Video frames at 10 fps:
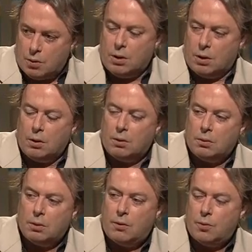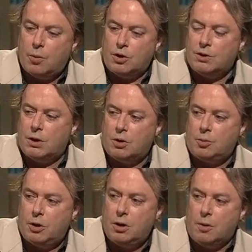Oh, yeah. Everyone wishes they
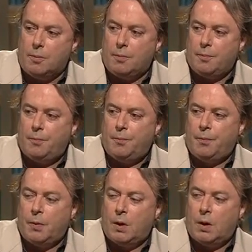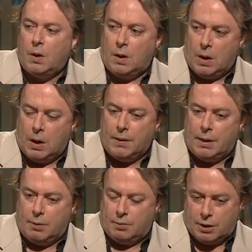could be him. And
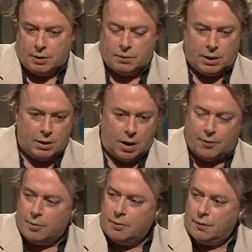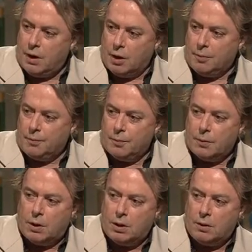they'd love him to fail.
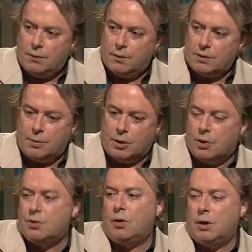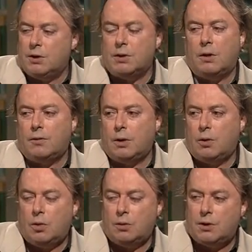And if something goes wrong in his life, they
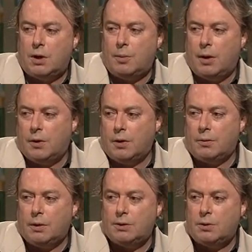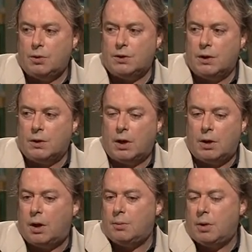all celebrate it. It's nauseating.
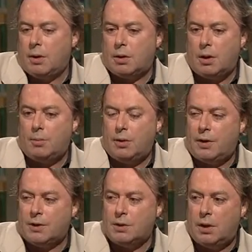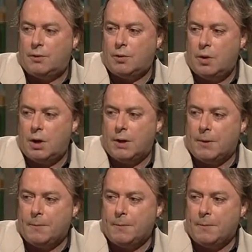I can't believe he hasn't left already.